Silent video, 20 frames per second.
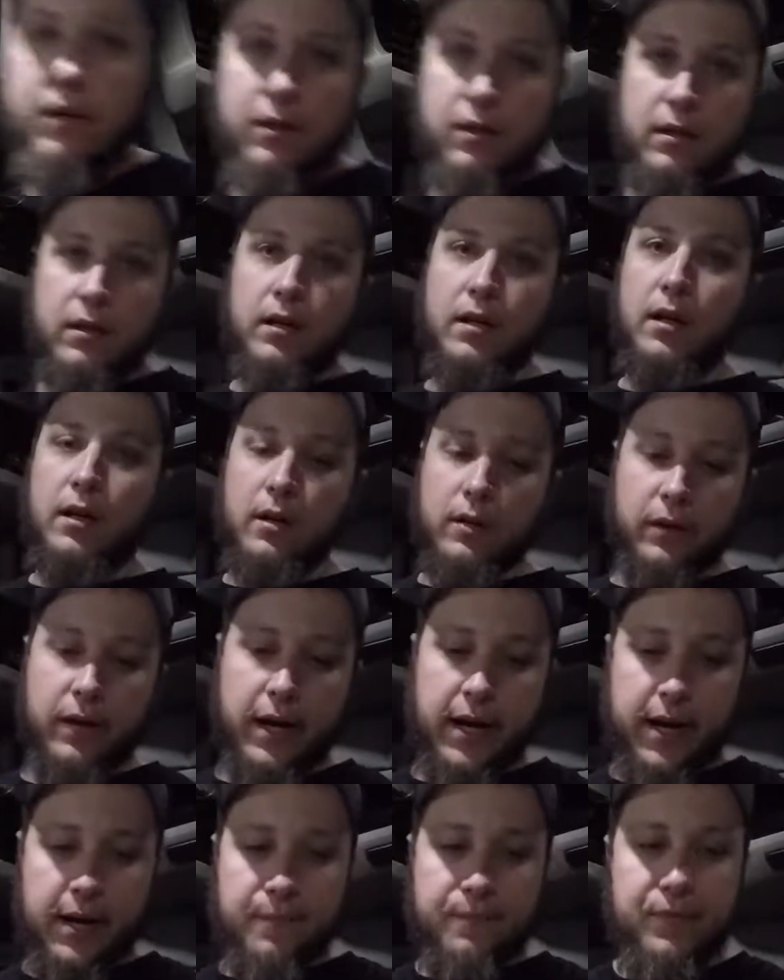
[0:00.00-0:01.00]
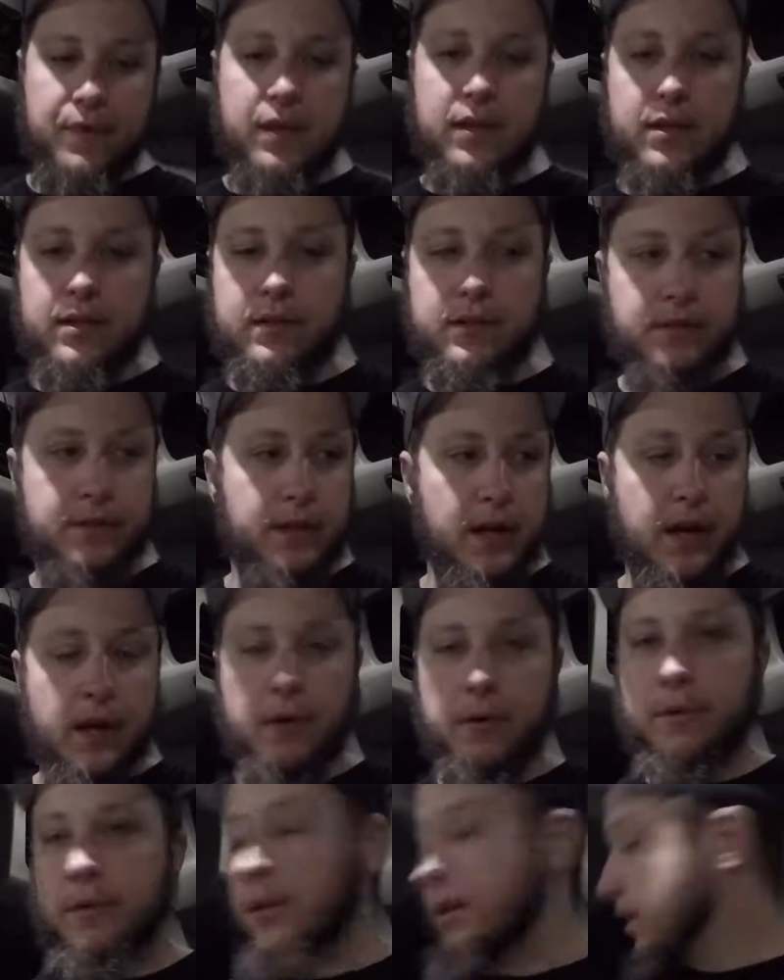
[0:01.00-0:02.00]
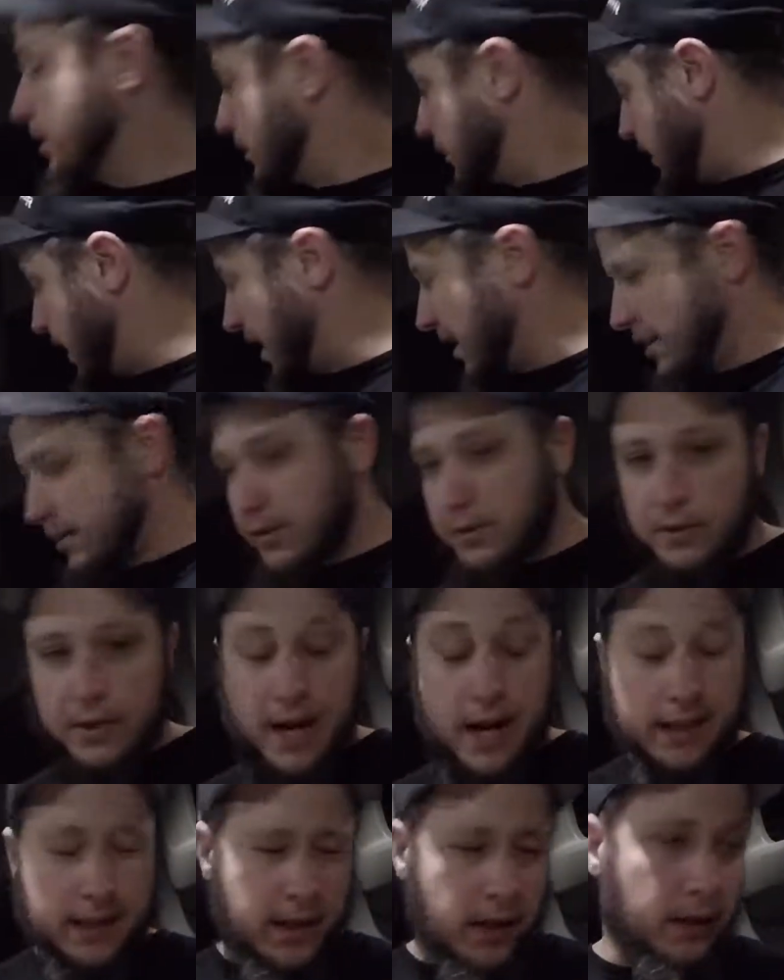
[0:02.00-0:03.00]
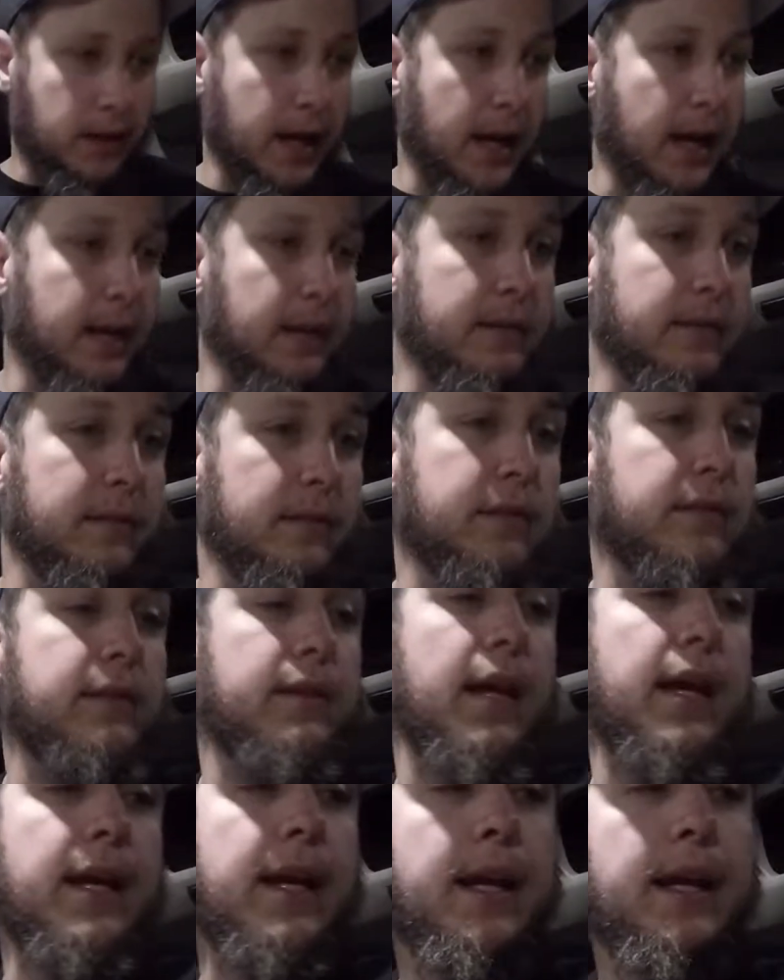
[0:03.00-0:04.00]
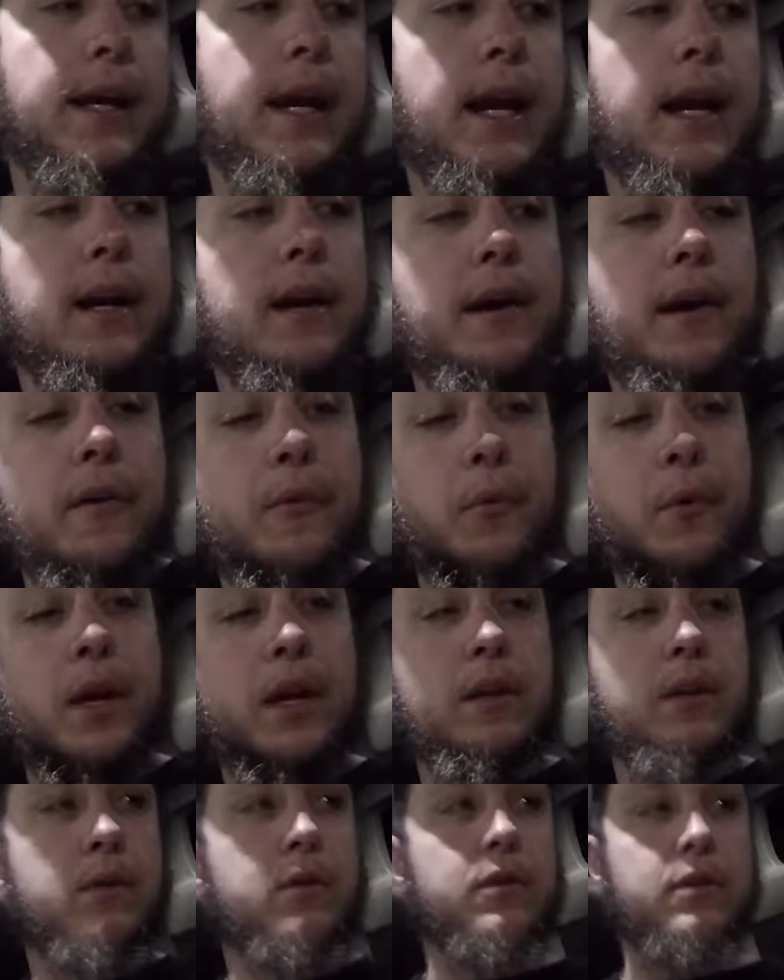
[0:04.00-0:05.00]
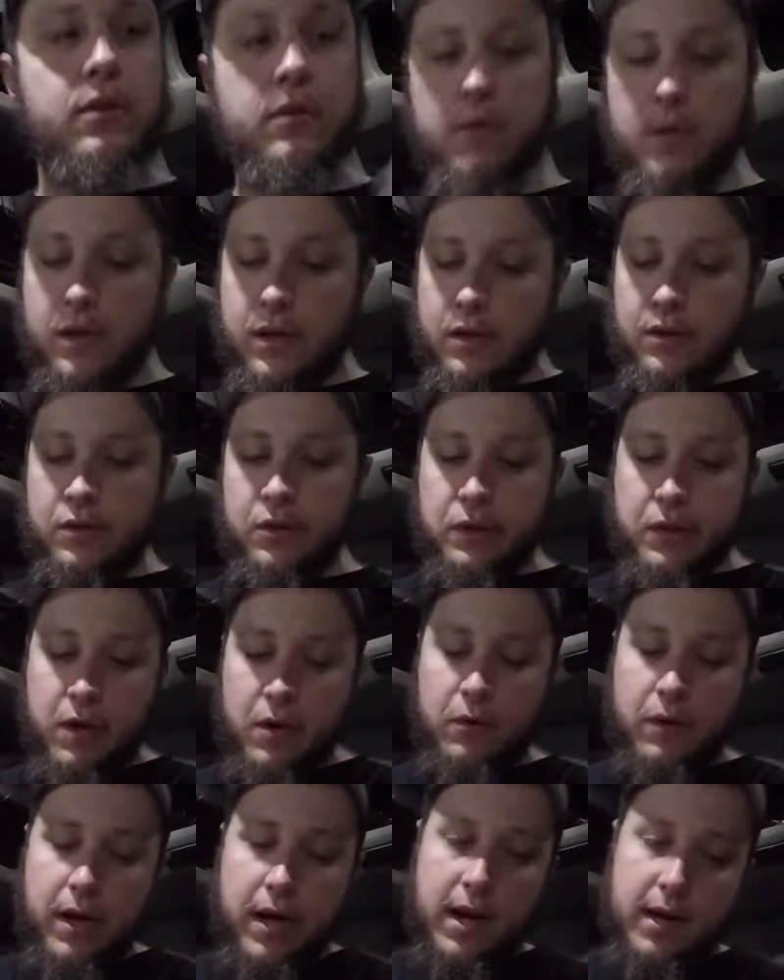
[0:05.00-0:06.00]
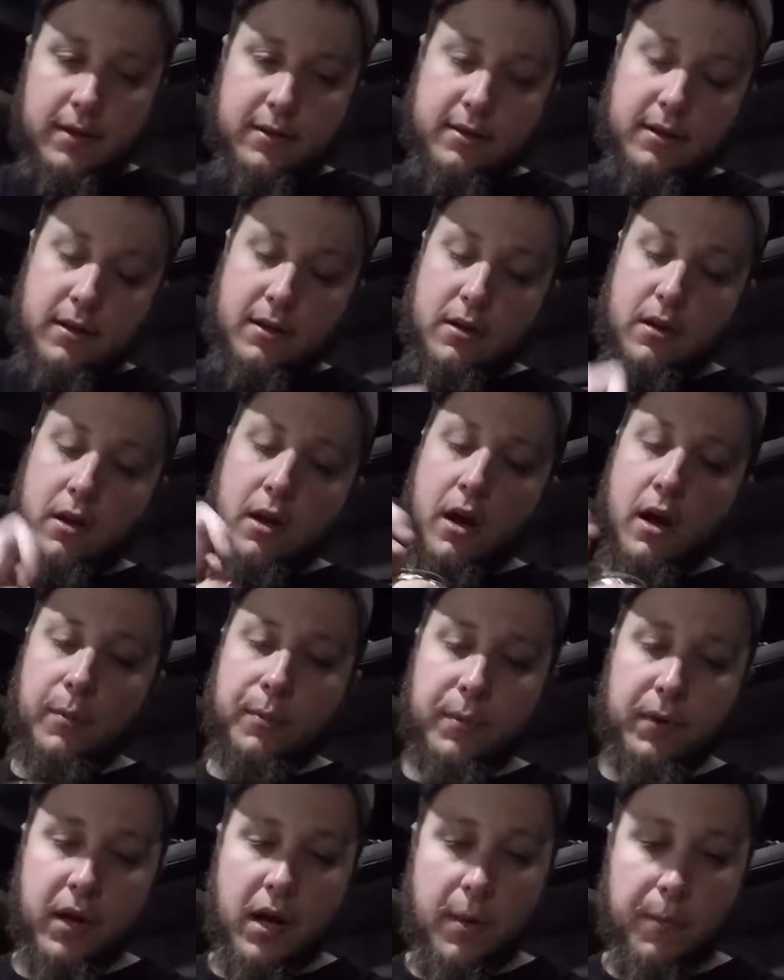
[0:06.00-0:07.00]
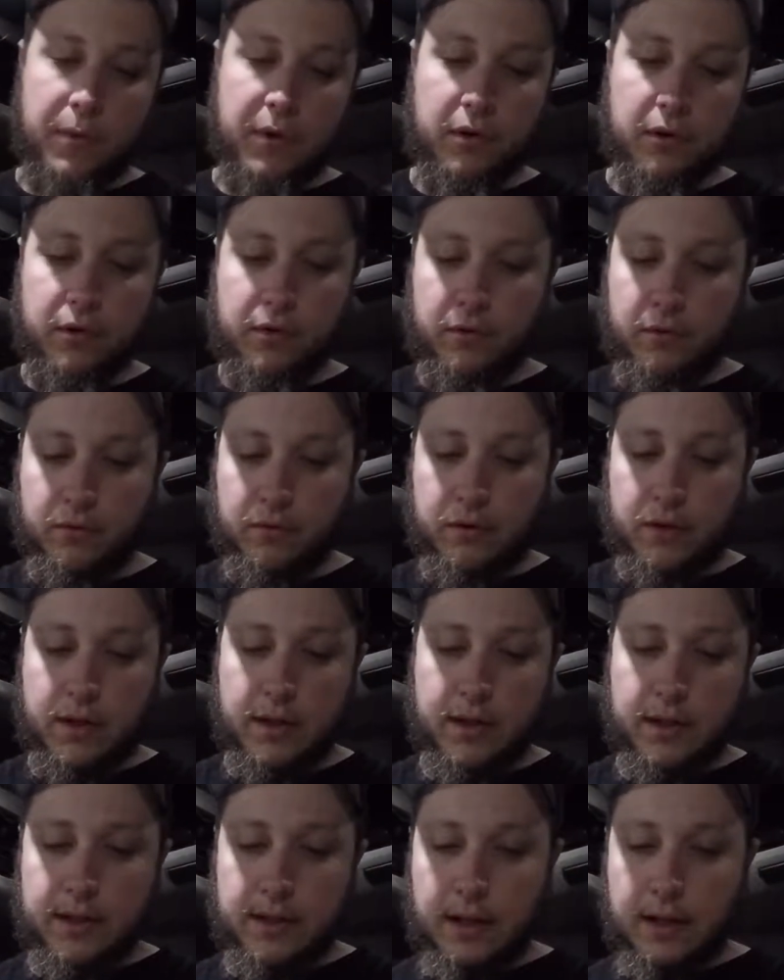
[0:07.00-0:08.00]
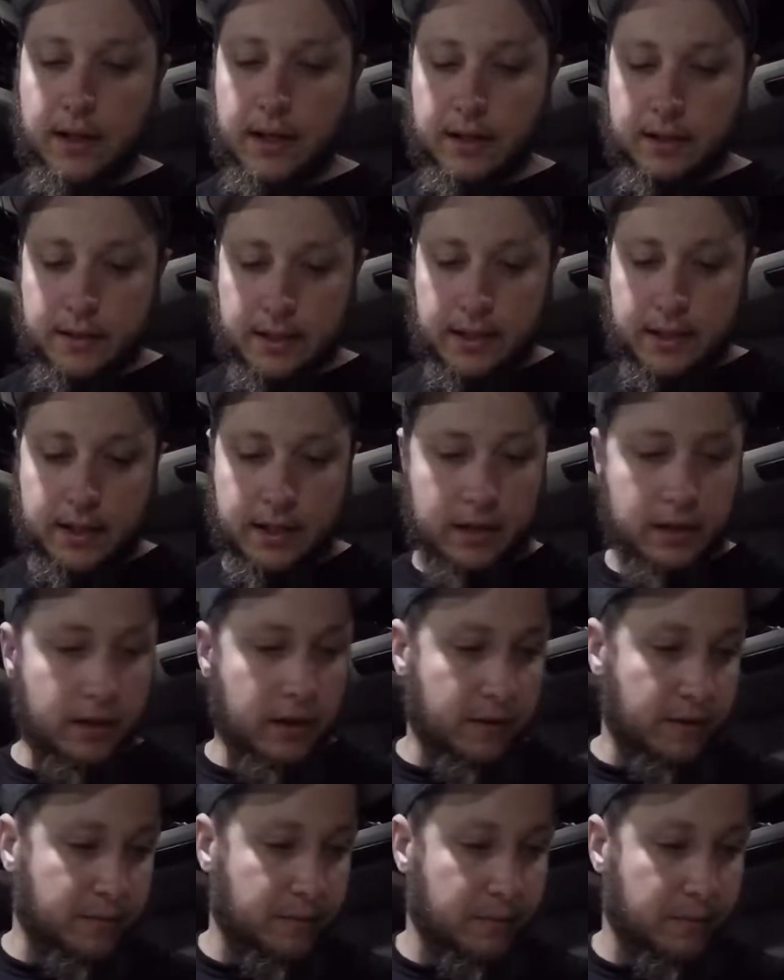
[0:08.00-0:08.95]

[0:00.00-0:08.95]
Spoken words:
All right. So now that you got all that taken care of, what you do is you go next, open up your little dealie here of